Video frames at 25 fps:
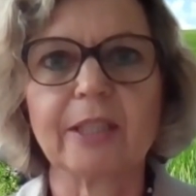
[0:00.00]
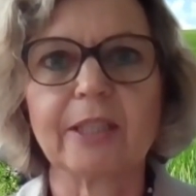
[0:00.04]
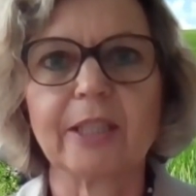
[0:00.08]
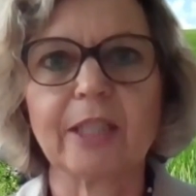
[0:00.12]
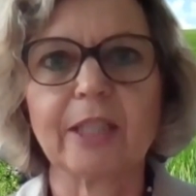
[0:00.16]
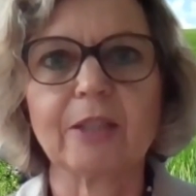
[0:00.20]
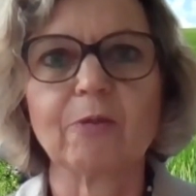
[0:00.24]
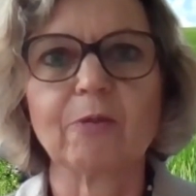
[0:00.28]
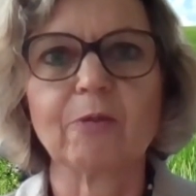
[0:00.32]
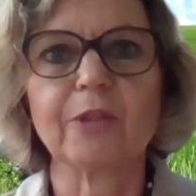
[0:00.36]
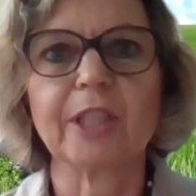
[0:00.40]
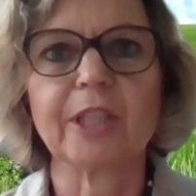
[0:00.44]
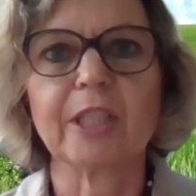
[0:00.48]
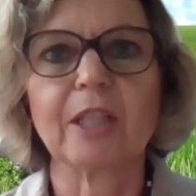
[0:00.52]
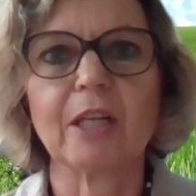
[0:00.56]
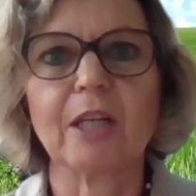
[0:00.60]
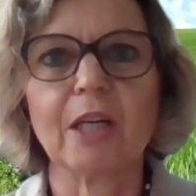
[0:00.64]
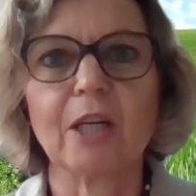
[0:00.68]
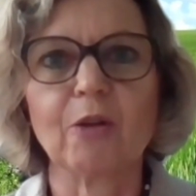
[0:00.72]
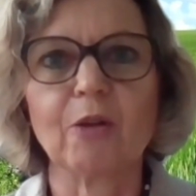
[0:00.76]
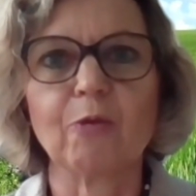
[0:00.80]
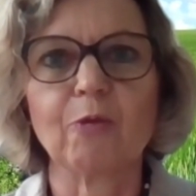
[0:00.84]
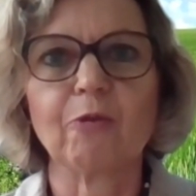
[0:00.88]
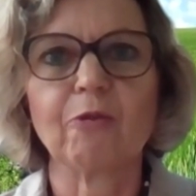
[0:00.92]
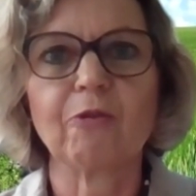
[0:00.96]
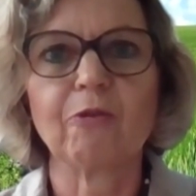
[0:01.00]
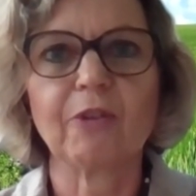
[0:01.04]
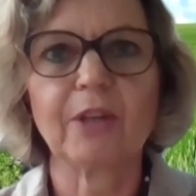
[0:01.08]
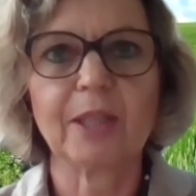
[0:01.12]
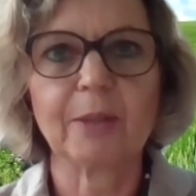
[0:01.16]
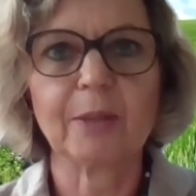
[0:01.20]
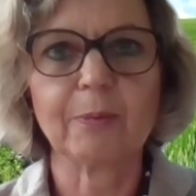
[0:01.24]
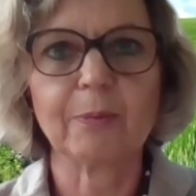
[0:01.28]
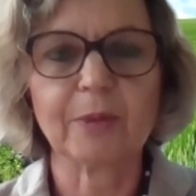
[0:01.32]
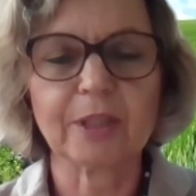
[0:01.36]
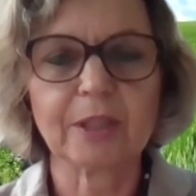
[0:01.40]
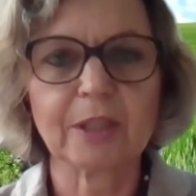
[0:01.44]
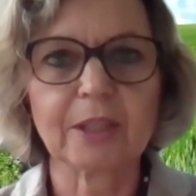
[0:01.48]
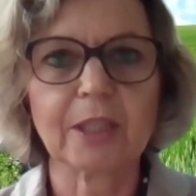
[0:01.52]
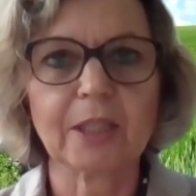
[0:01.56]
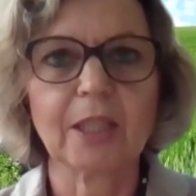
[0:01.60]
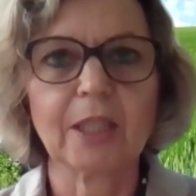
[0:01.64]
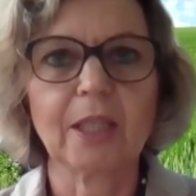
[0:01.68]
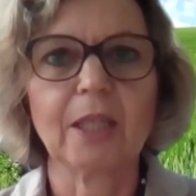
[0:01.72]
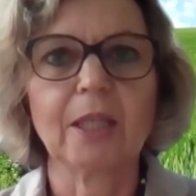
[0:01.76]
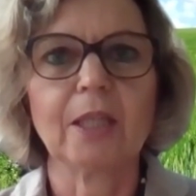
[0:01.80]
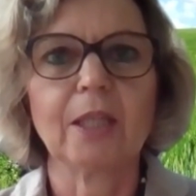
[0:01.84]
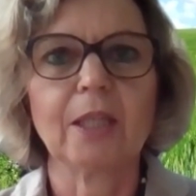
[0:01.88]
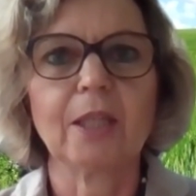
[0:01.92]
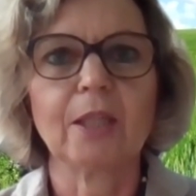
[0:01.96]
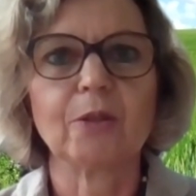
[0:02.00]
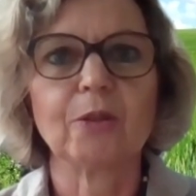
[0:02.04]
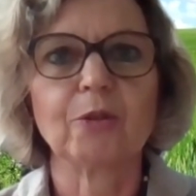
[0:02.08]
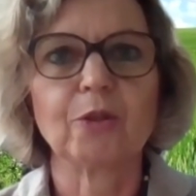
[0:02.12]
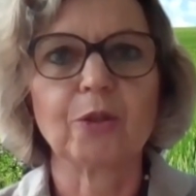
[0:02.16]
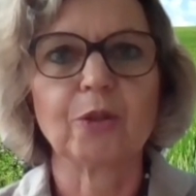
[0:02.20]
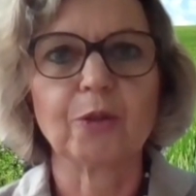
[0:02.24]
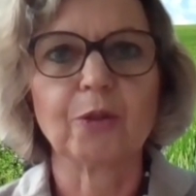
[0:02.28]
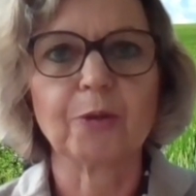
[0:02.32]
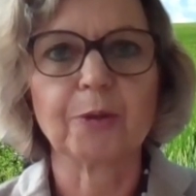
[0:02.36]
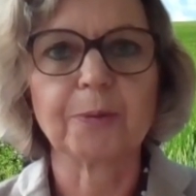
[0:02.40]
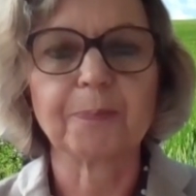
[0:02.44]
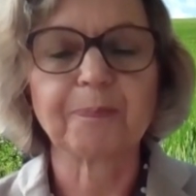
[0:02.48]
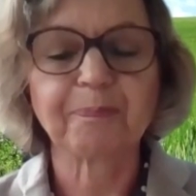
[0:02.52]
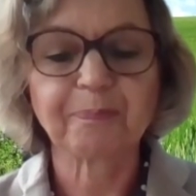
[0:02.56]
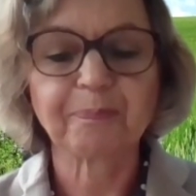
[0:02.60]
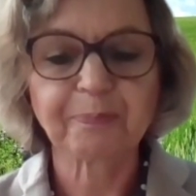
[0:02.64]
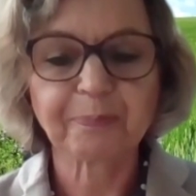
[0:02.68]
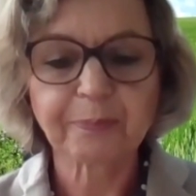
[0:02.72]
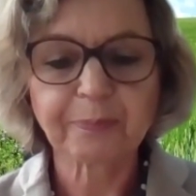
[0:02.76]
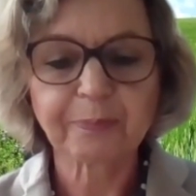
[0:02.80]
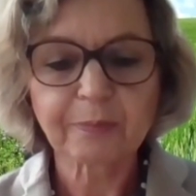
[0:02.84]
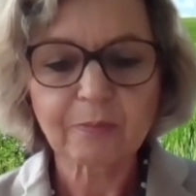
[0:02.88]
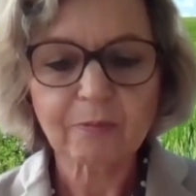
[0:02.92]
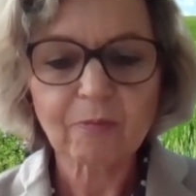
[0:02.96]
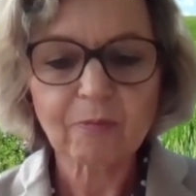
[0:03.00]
and that we allow farmers to